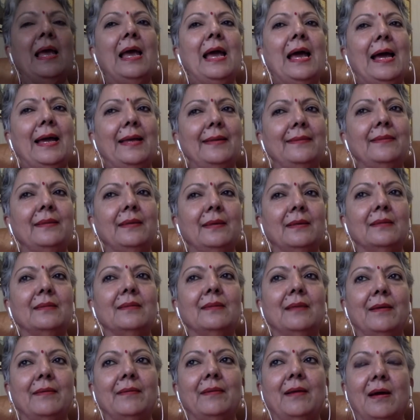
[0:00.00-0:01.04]
I think
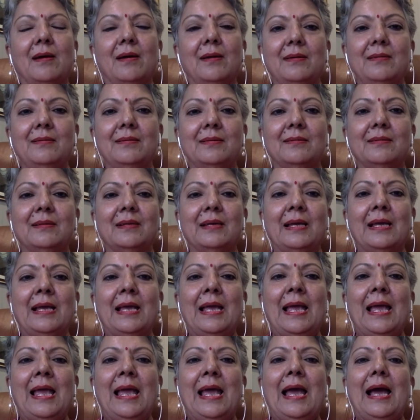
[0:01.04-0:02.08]
there are.
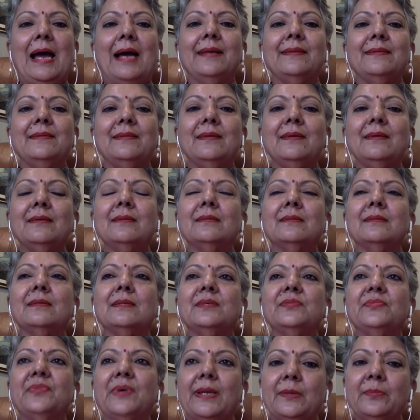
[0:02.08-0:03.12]
I think the
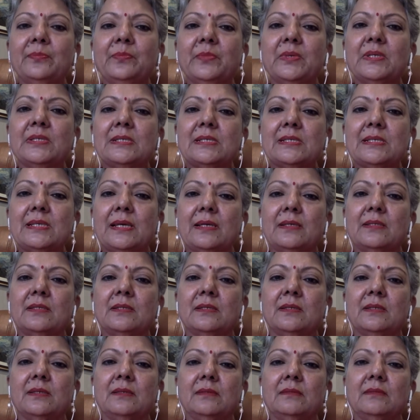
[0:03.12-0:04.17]
development
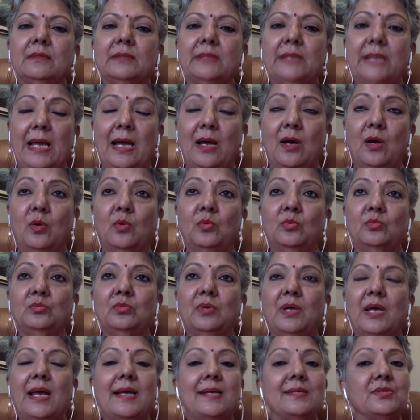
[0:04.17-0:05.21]
sector now
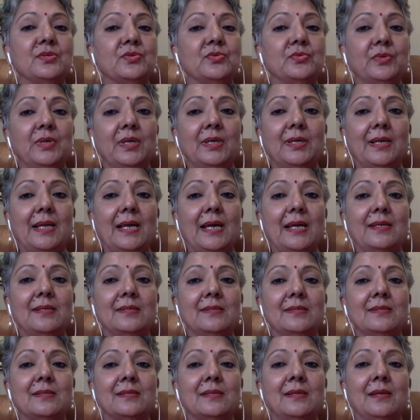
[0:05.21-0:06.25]
has
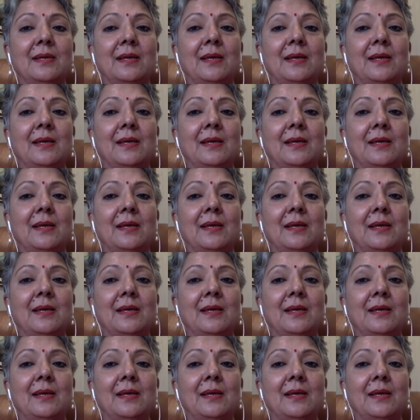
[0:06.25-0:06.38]
realized